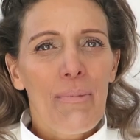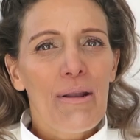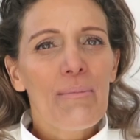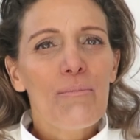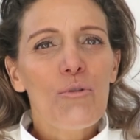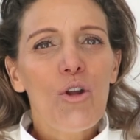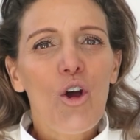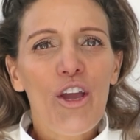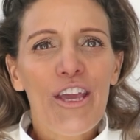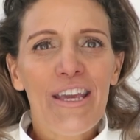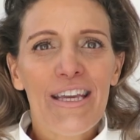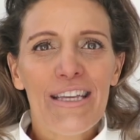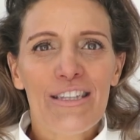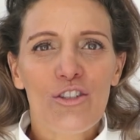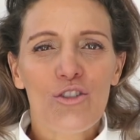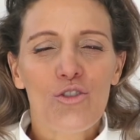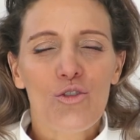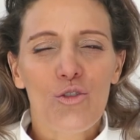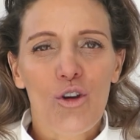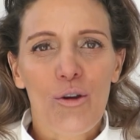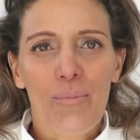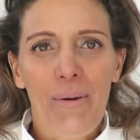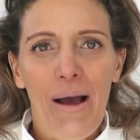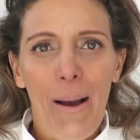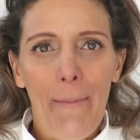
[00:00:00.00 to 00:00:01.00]
But I'm not here to
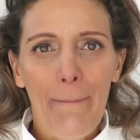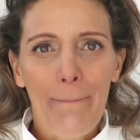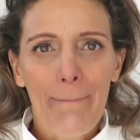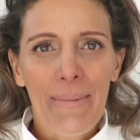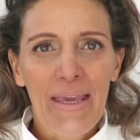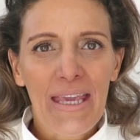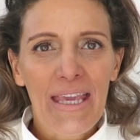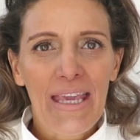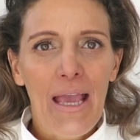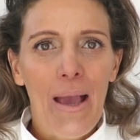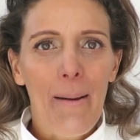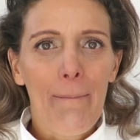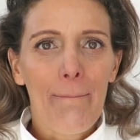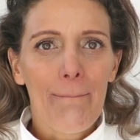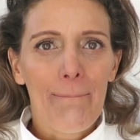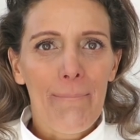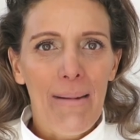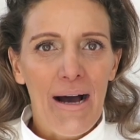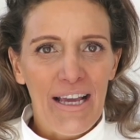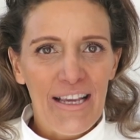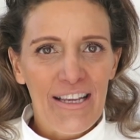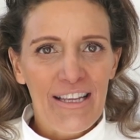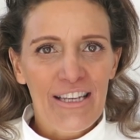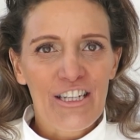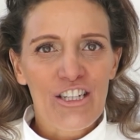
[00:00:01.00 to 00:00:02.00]
talk about me and
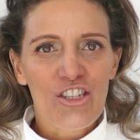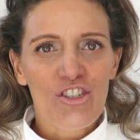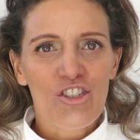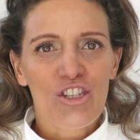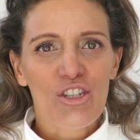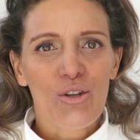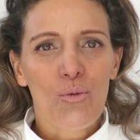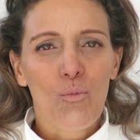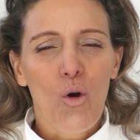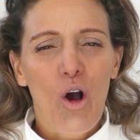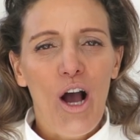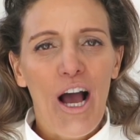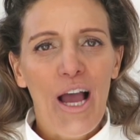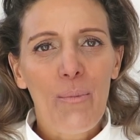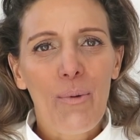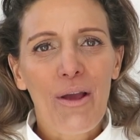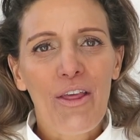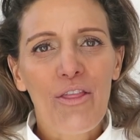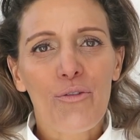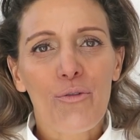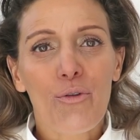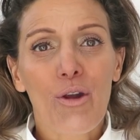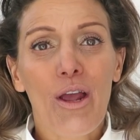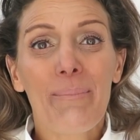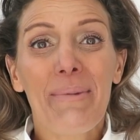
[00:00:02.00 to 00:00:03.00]
my condition and what I
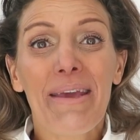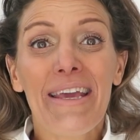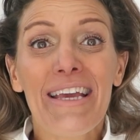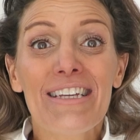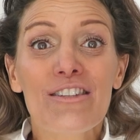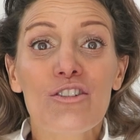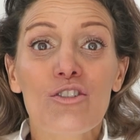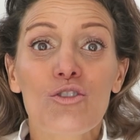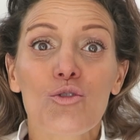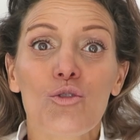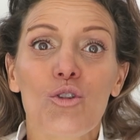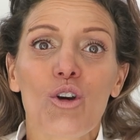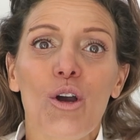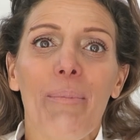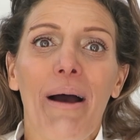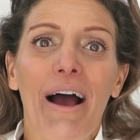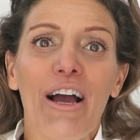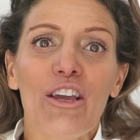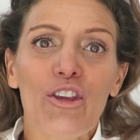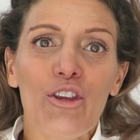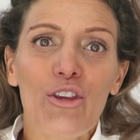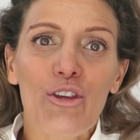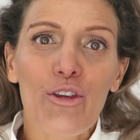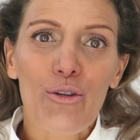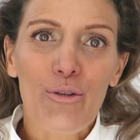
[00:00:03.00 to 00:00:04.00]
went through. I'm here to talk
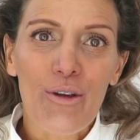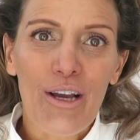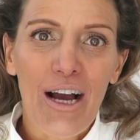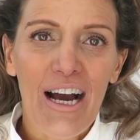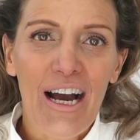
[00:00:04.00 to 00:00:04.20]
about you